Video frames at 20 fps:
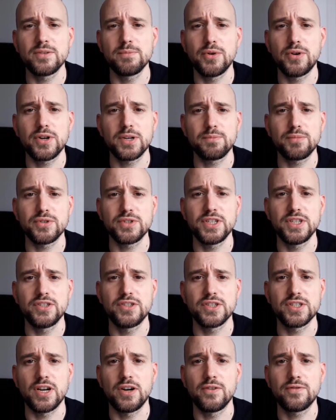reporting
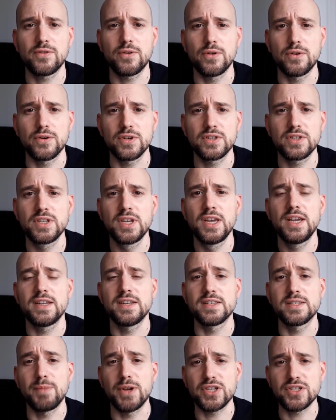procedures are, of course,
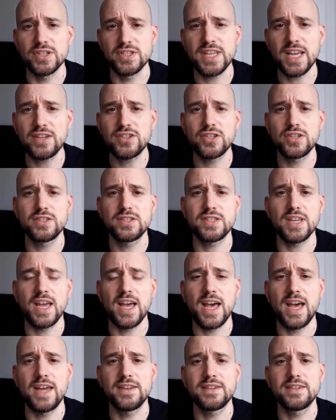the special sessions
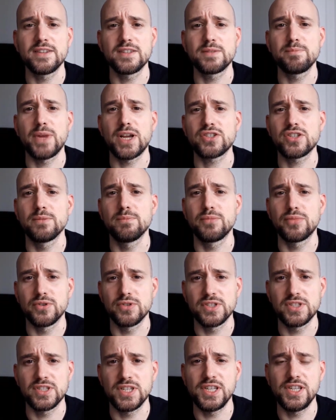and the special
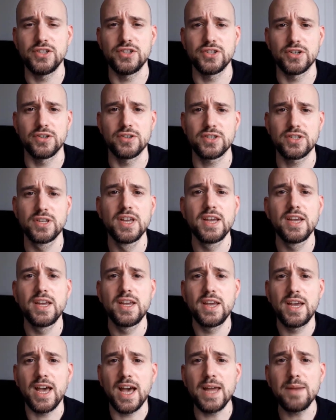procedures.
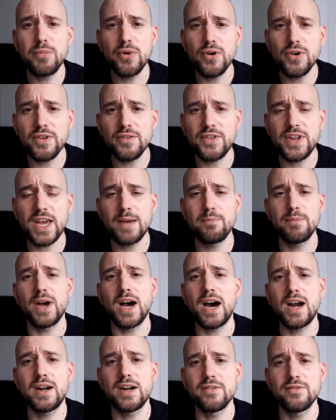And both of them
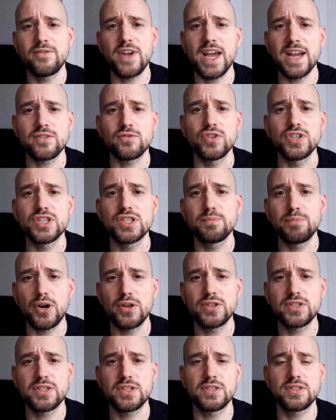are, in fact,
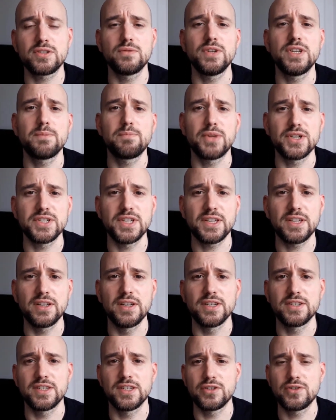responses to either
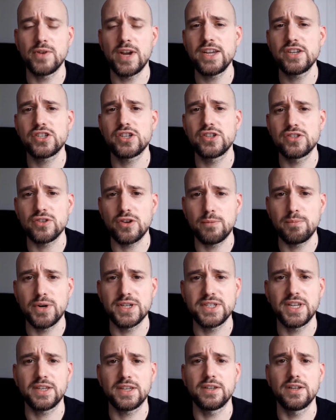particular situations or
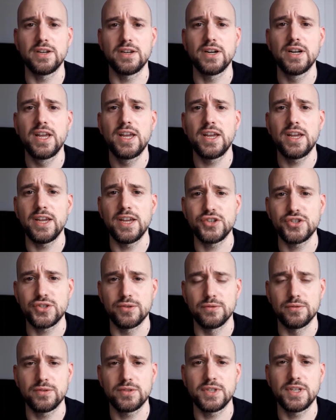particular
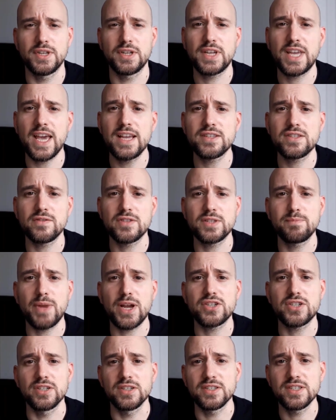issues. In the case of
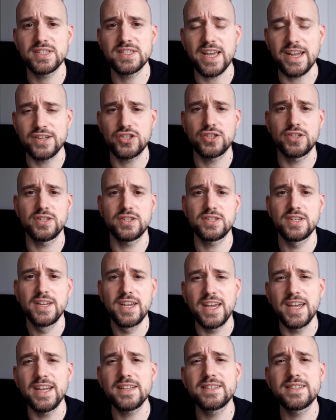special sessions,
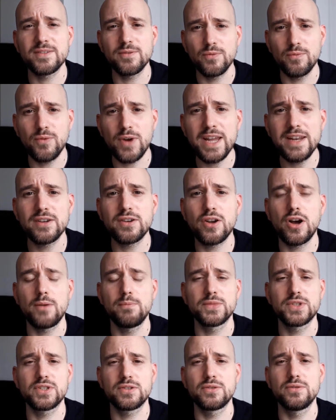it's when it
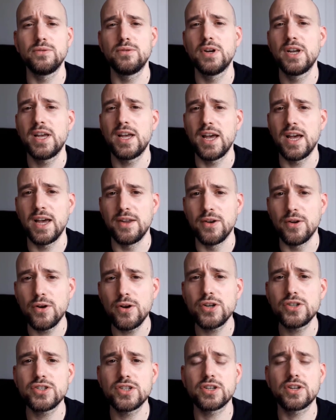comes to an
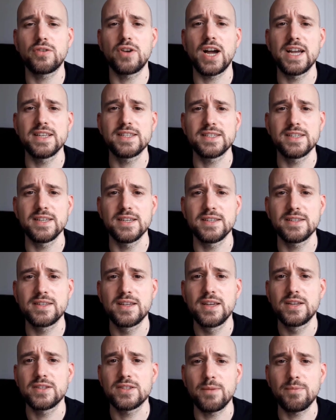urgent crisis,
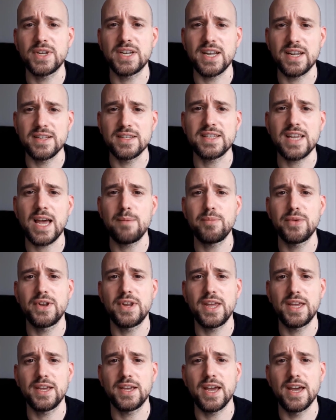something that is
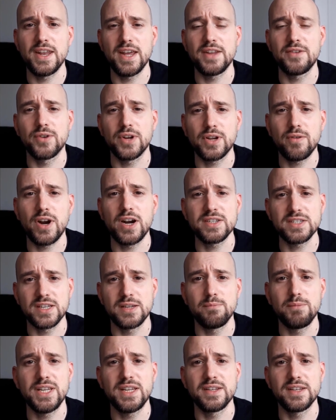happening and that requires an
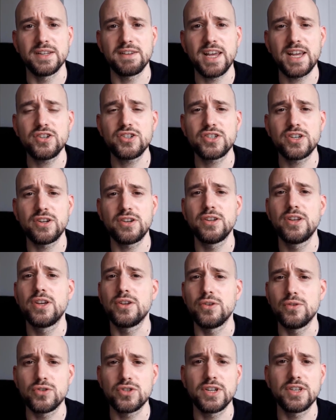immediate attention,
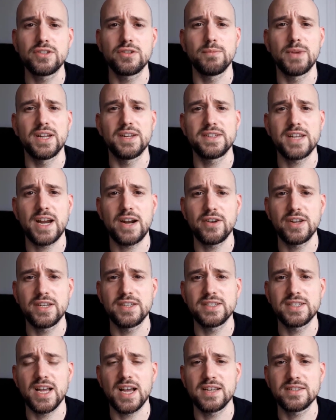usually humanitarian
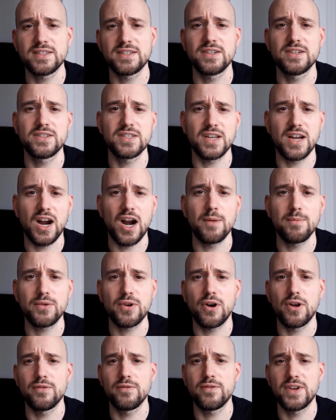disasters, armed
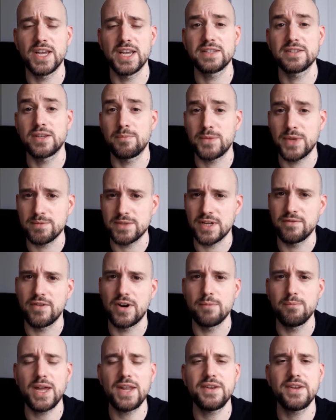conflict, sometimes
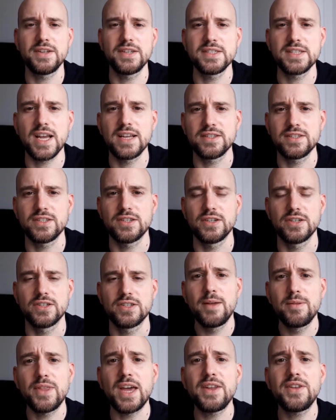environmental
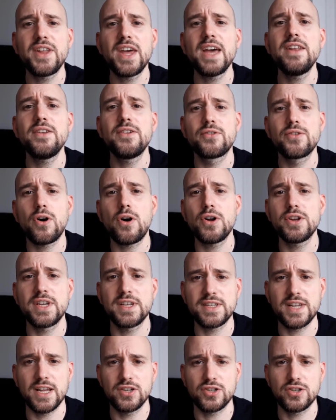disasters, that then draw the
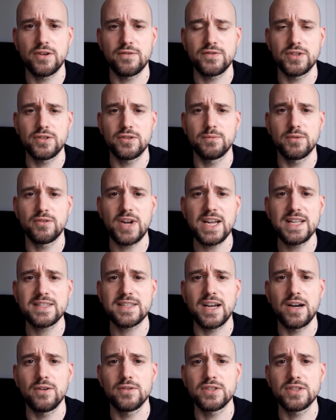attention of the Human Rights
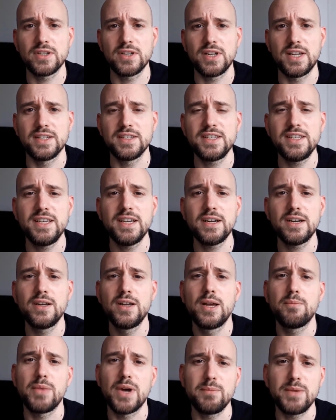Council. And
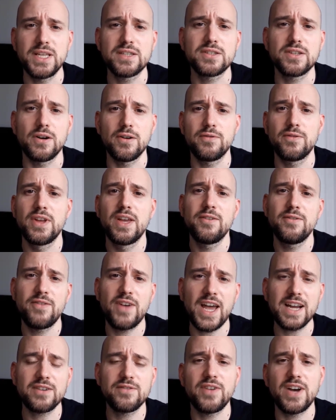here, by means of
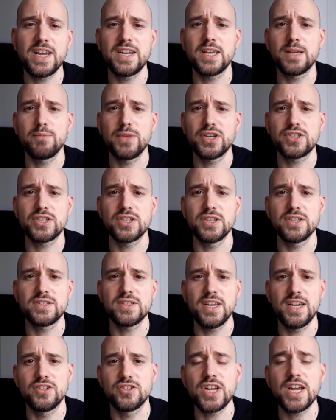fact-finding missions
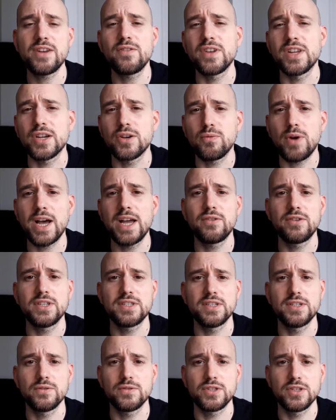and general inquiries
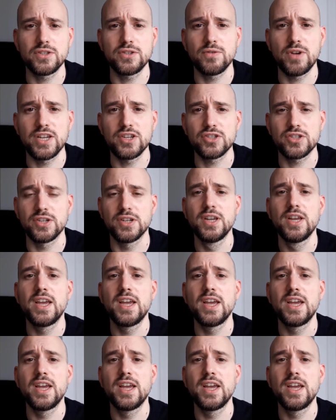into the situation,